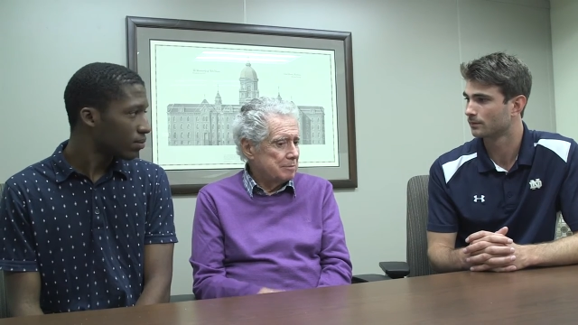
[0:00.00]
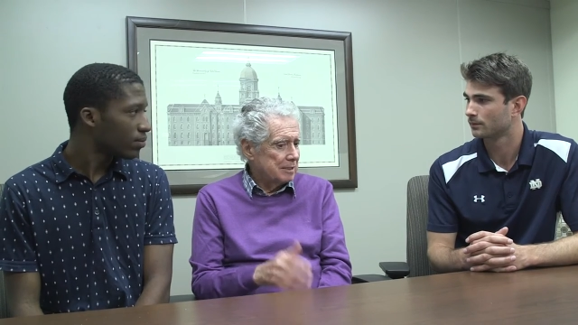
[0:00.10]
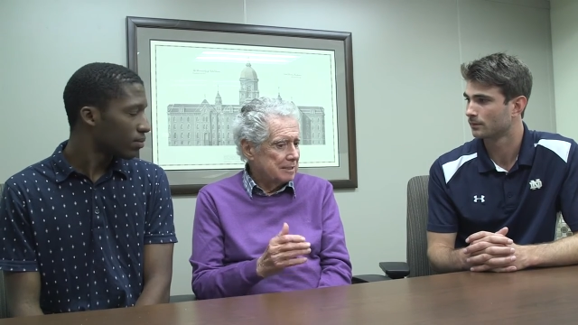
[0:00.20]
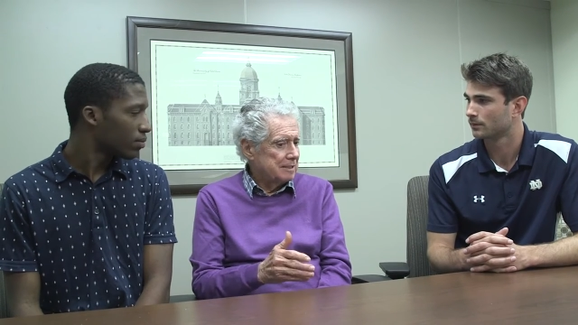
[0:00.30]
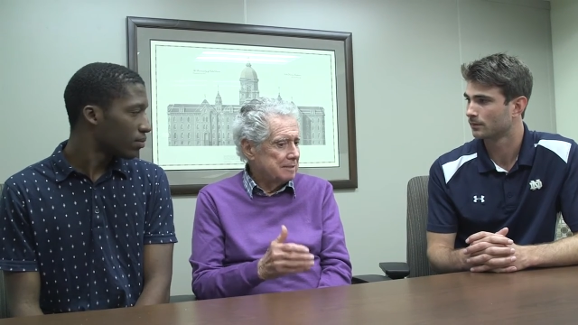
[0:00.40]

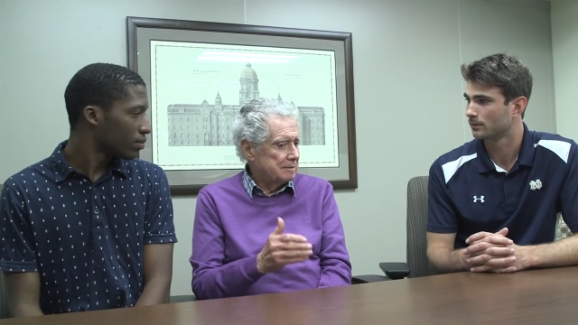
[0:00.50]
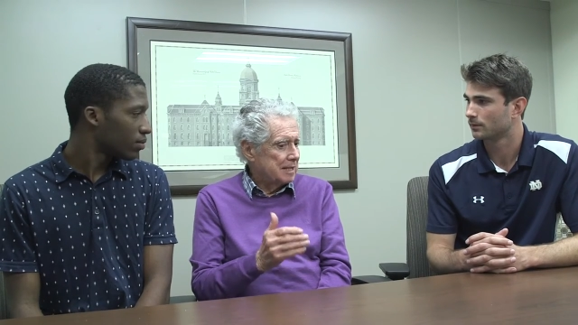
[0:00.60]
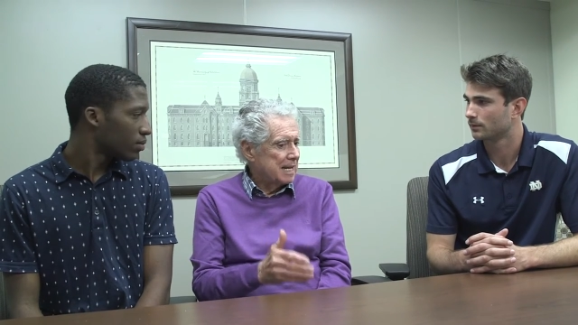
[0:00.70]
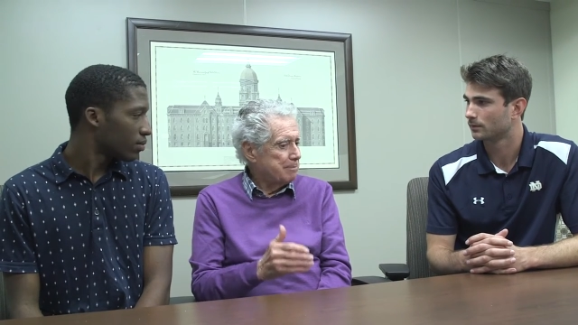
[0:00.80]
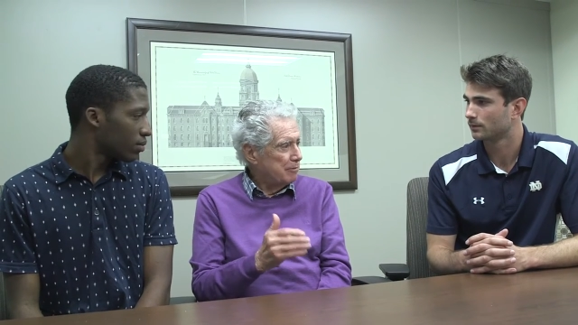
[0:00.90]
Speaker 1: the,
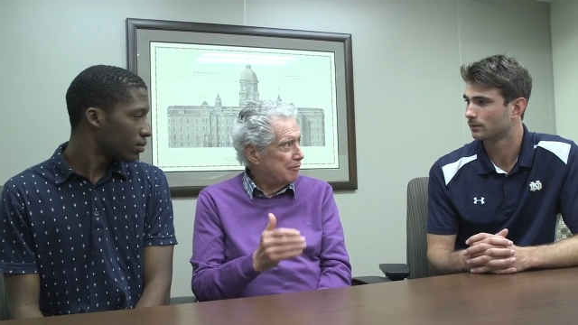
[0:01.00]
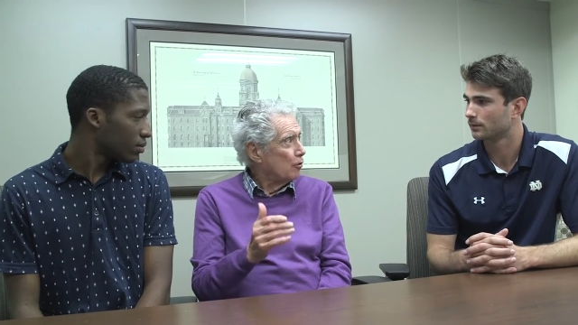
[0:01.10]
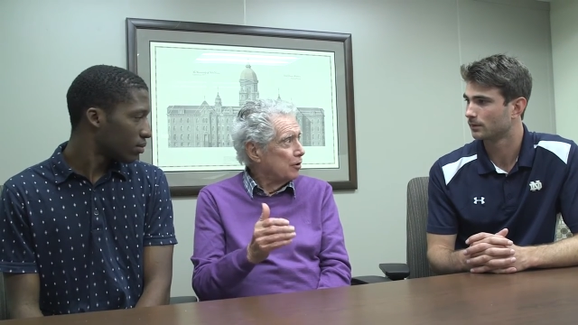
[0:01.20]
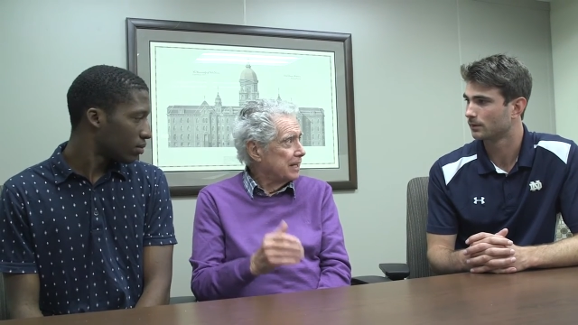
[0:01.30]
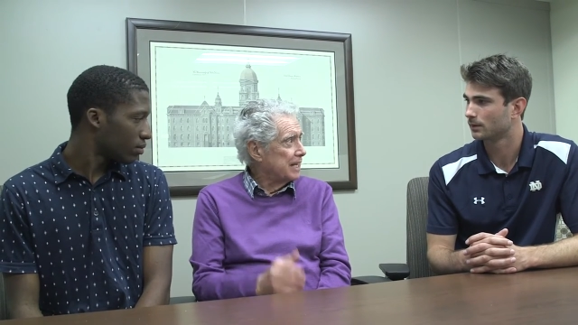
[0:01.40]
the night
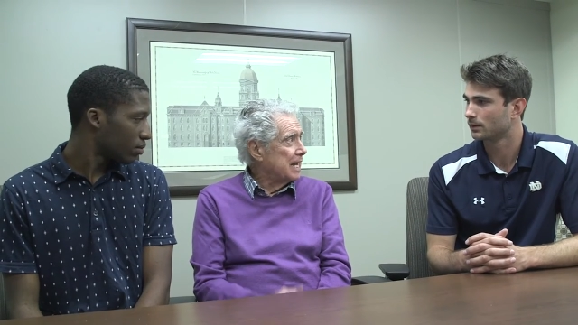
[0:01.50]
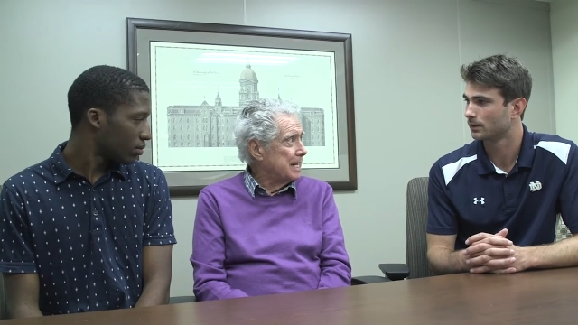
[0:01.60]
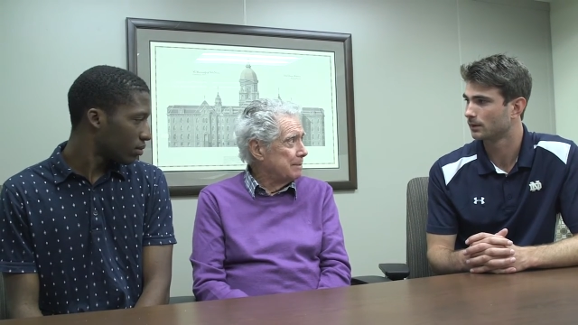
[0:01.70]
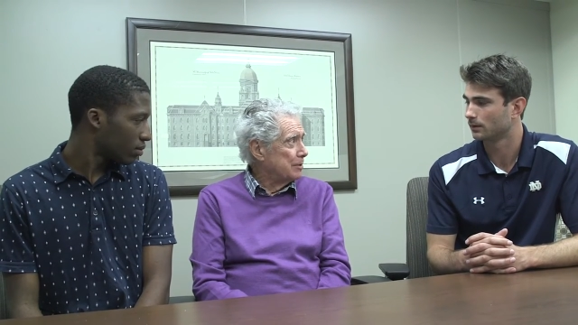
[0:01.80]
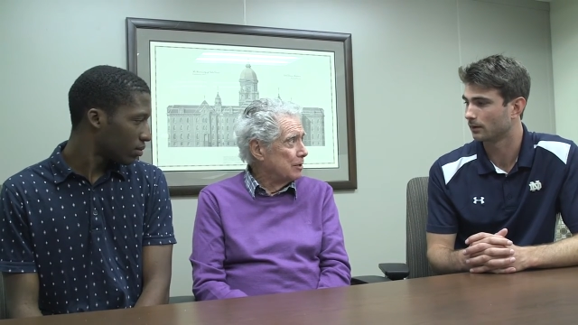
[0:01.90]
before the
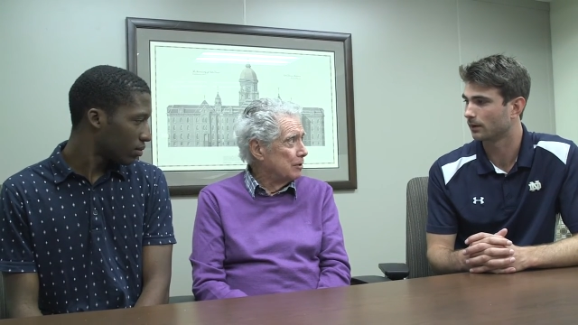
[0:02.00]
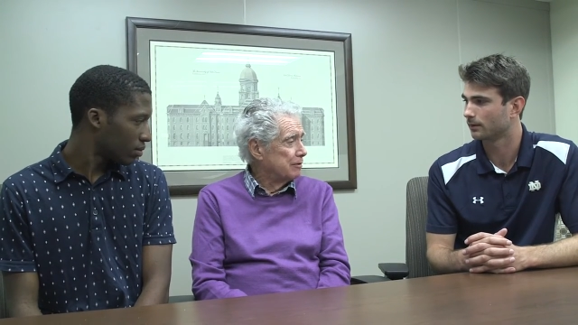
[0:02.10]
game, you okay.